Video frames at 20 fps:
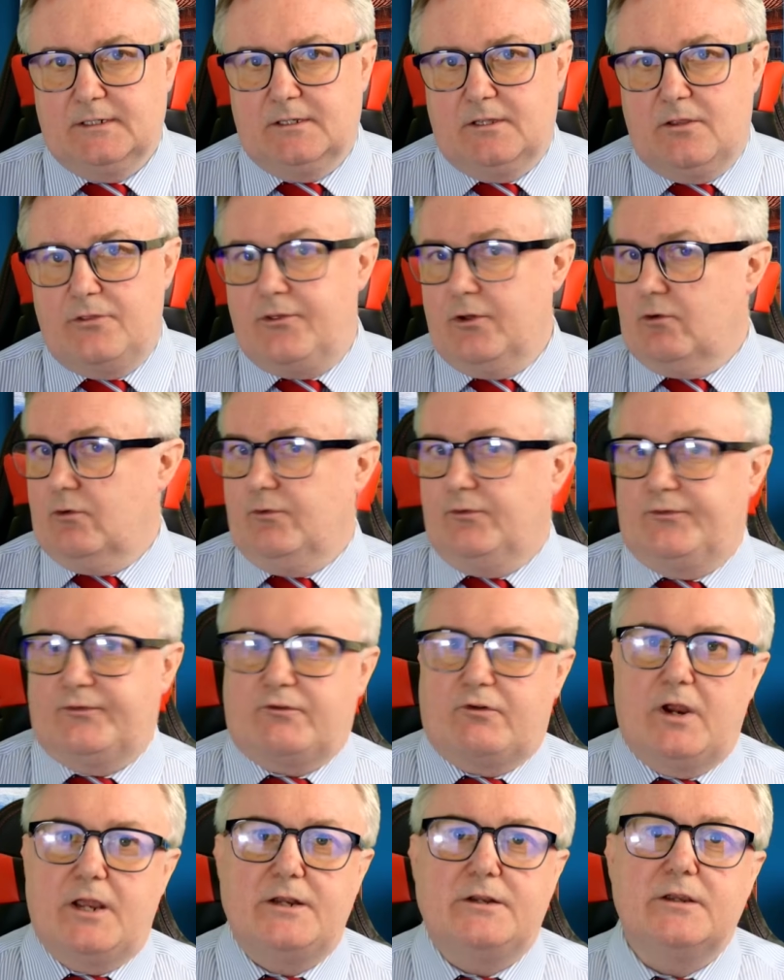those
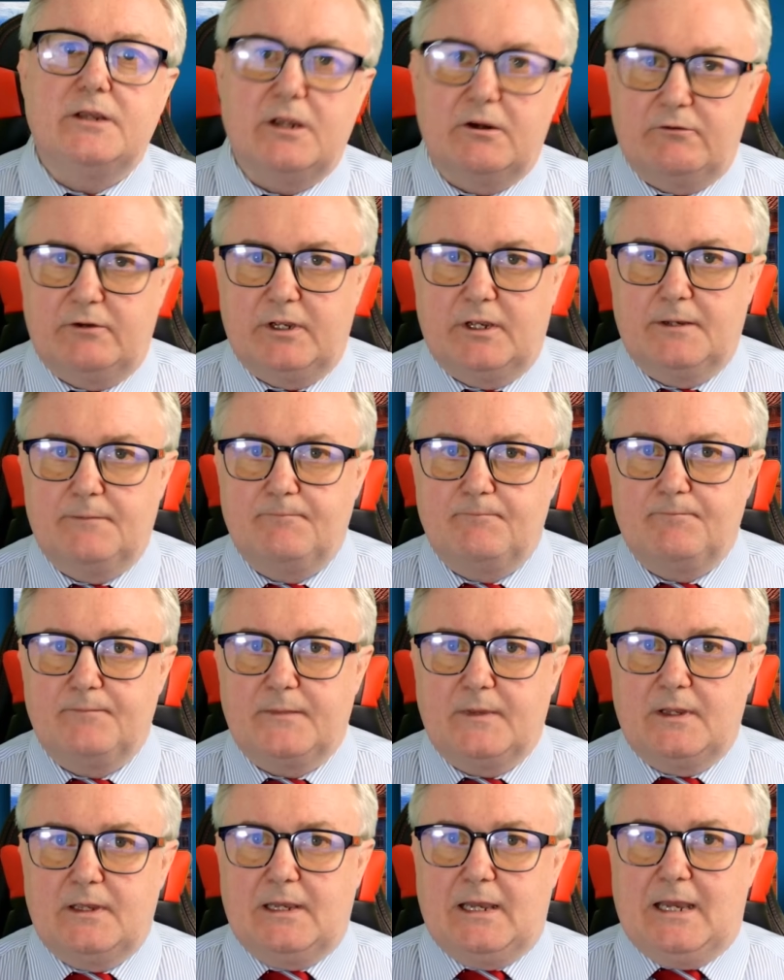criteria.
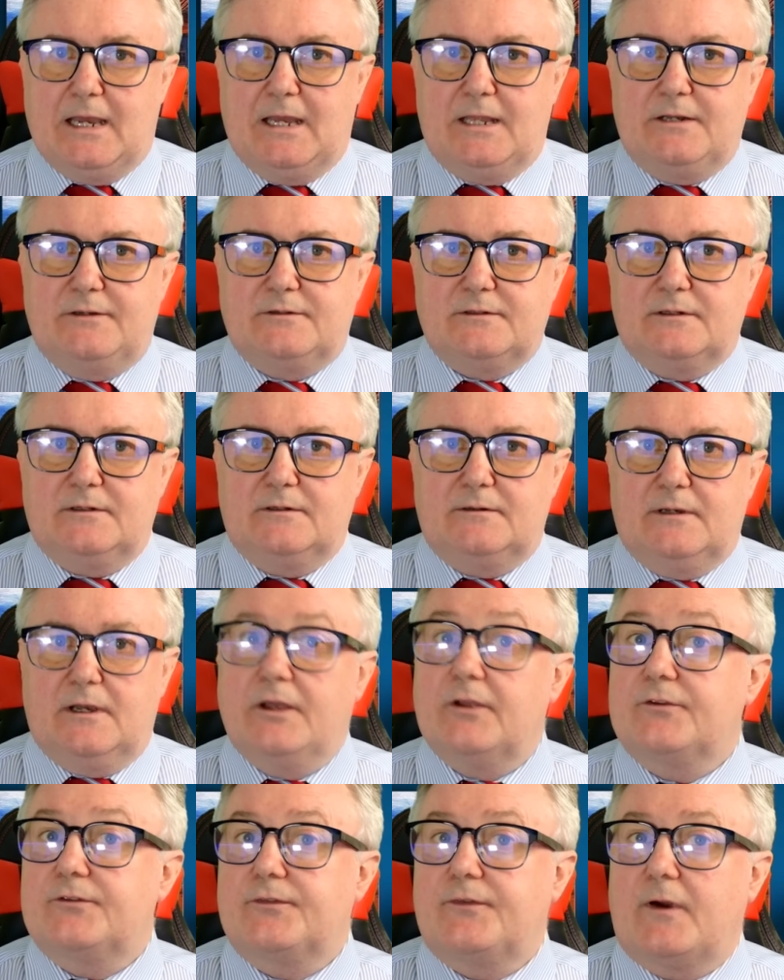And
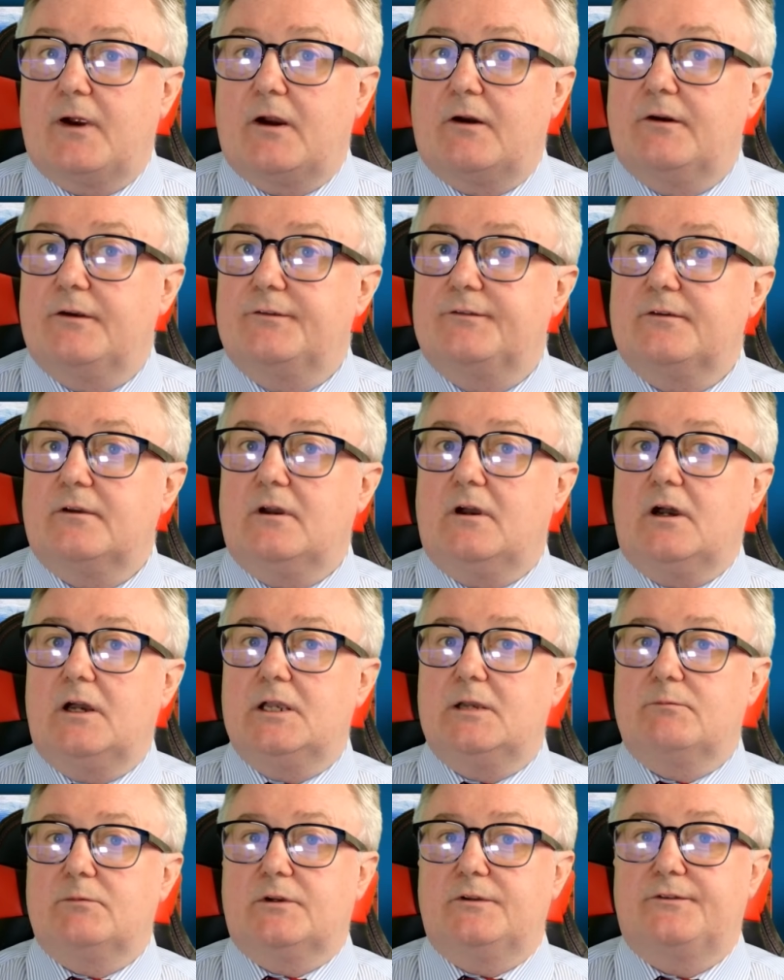as far as I
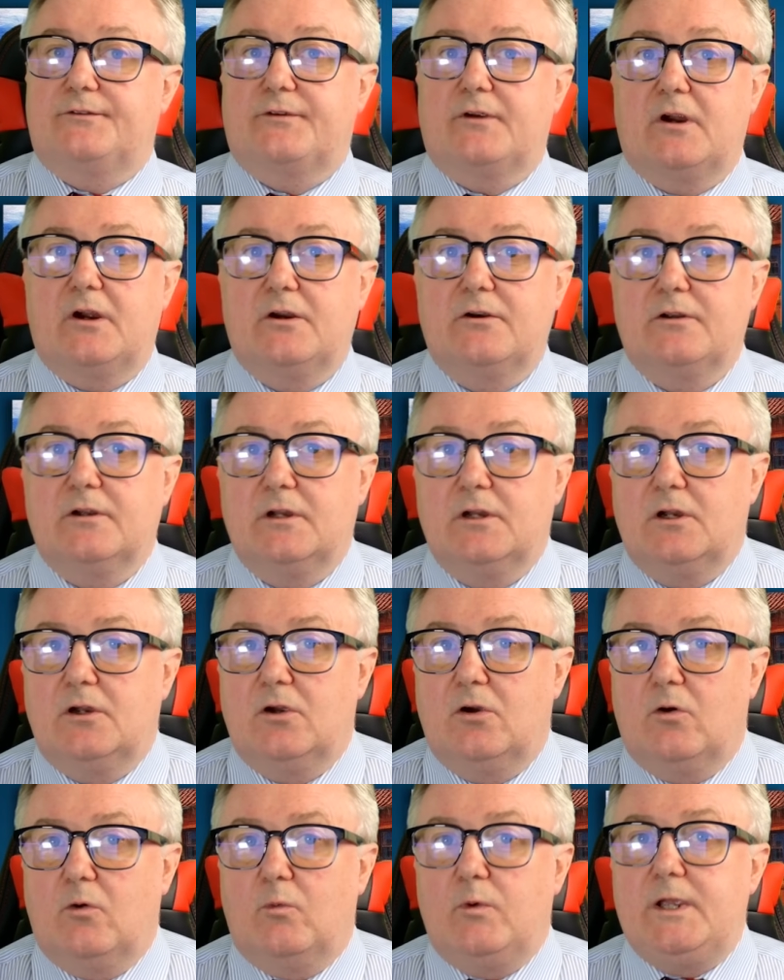am concerned,
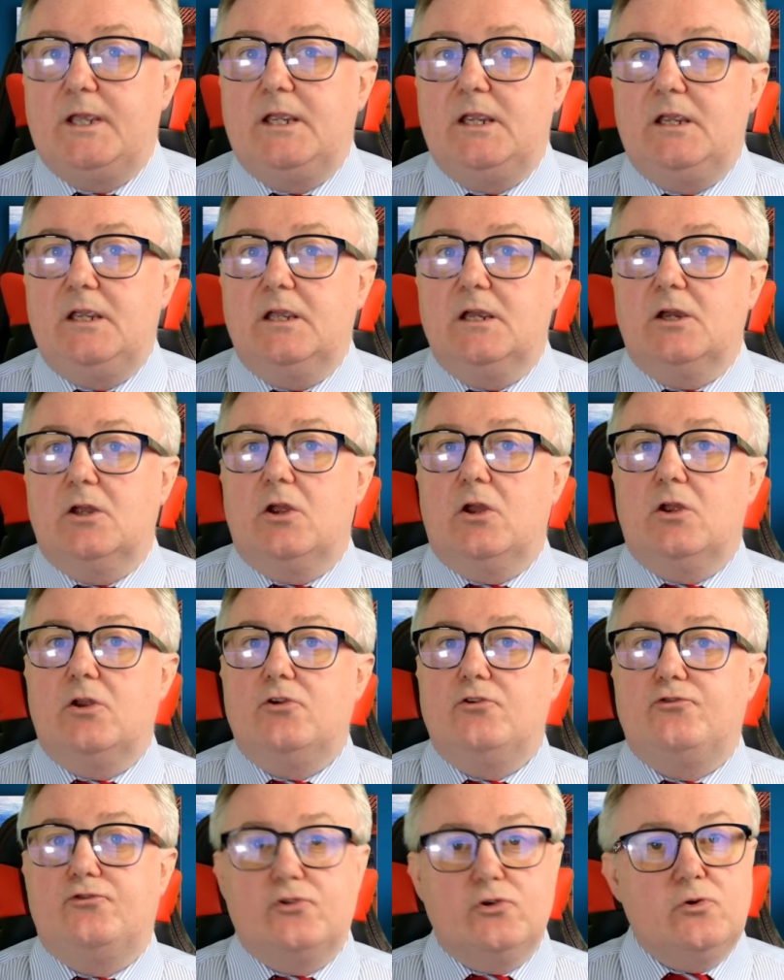we
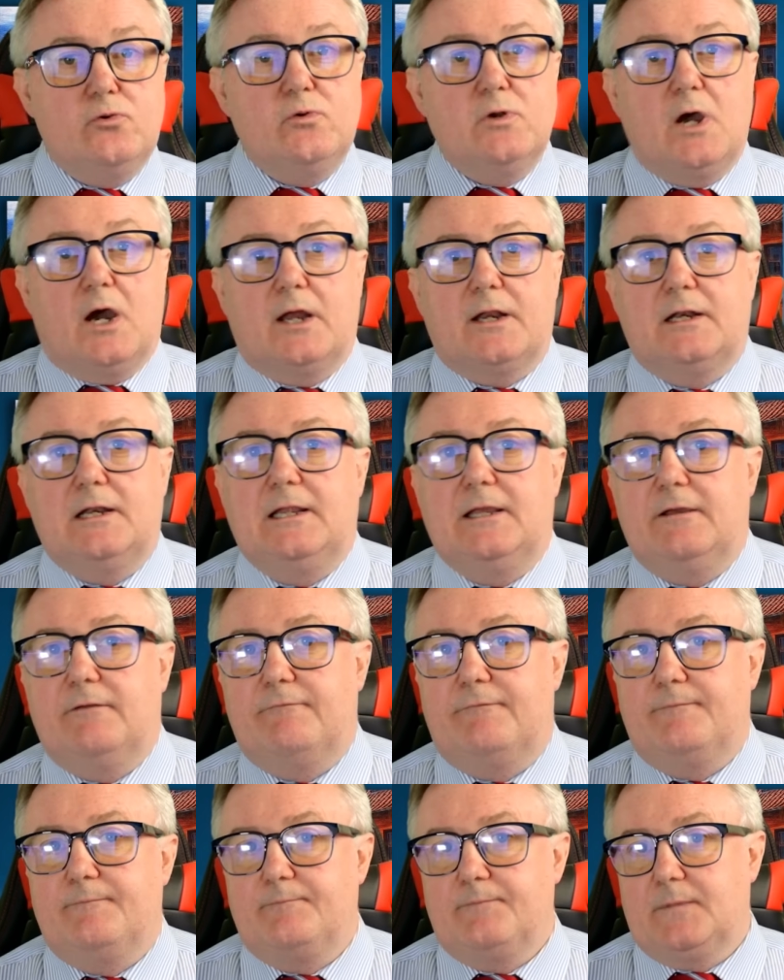do not
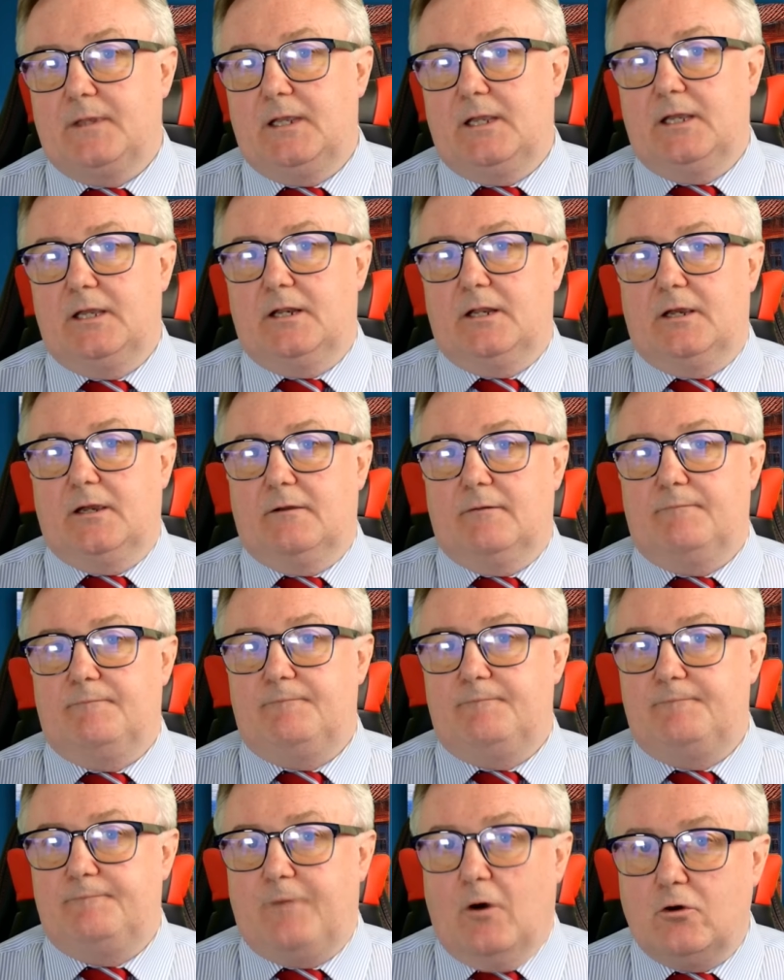live in a
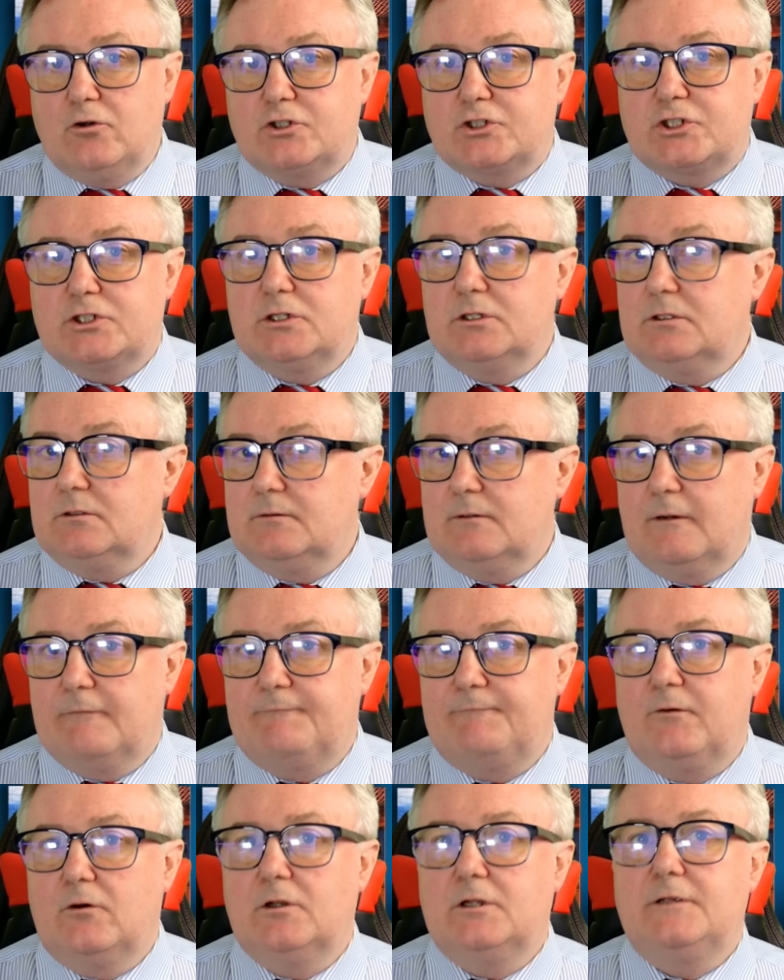
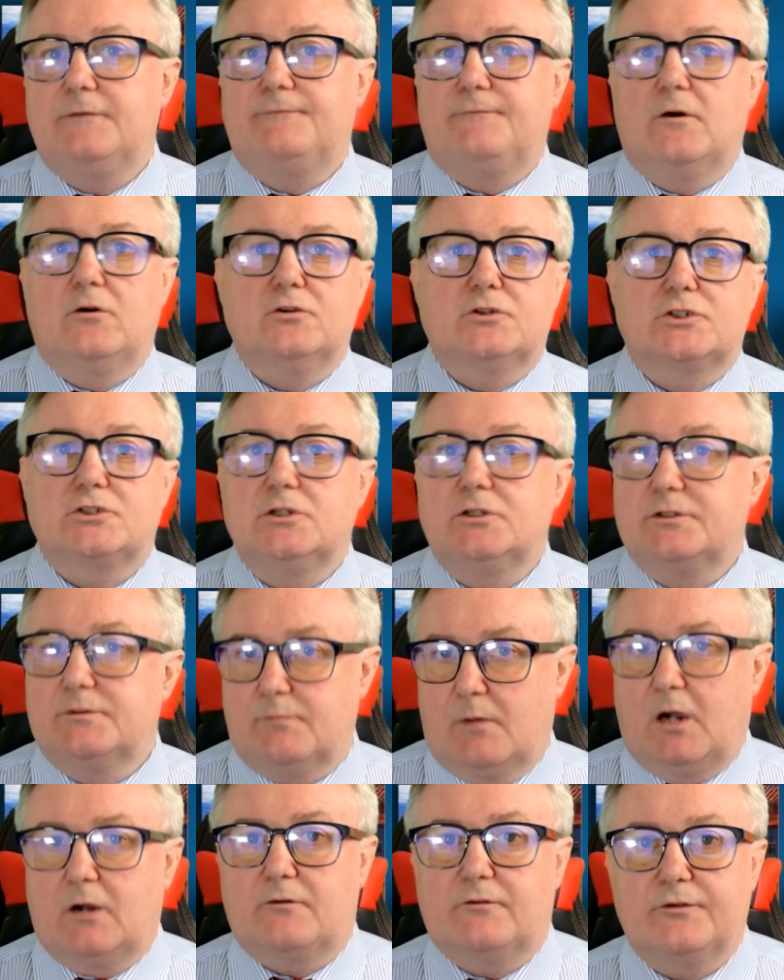fully functional
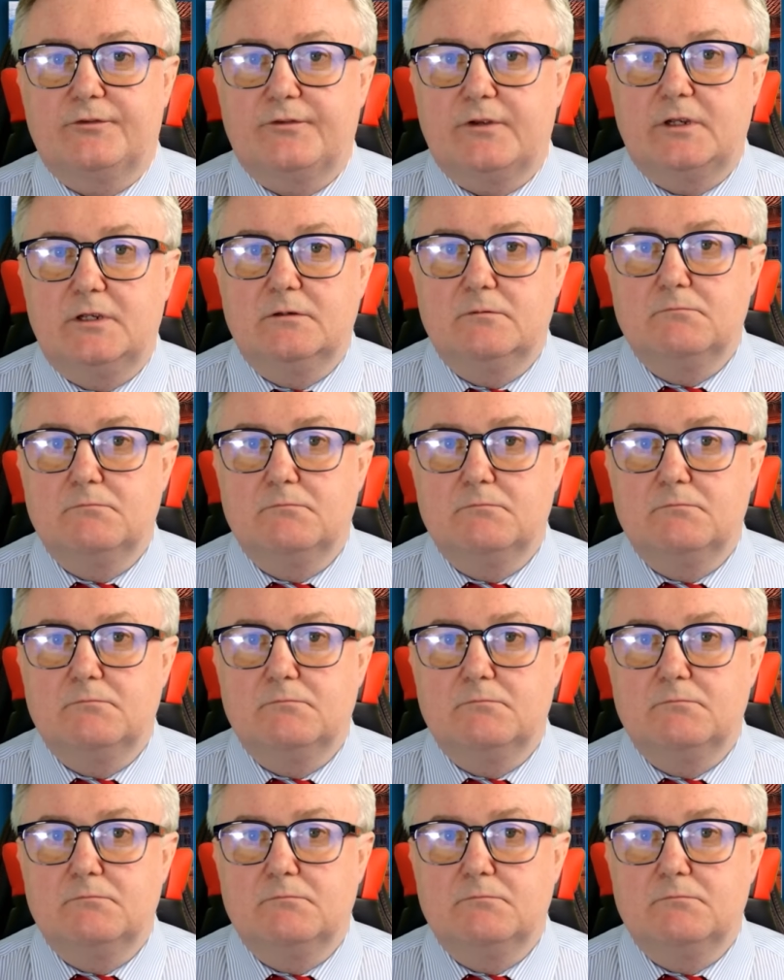democracy.